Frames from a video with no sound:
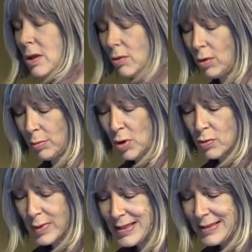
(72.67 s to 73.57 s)
The Hormone
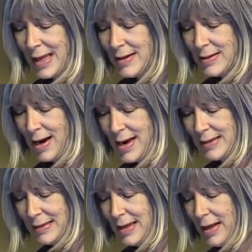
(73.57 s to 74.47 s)
Reset
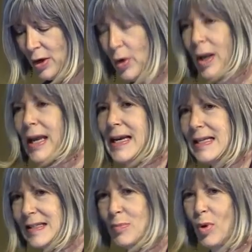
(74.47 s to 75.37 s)
Diet, and her
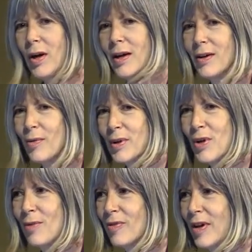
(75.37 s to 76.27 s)
latest book, which
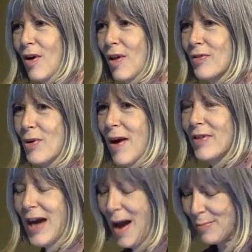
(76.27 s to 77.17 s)
hopefully all of you have
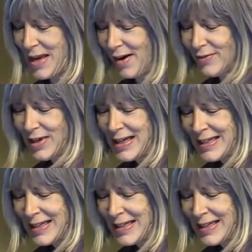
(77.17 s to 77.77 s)
a copy of,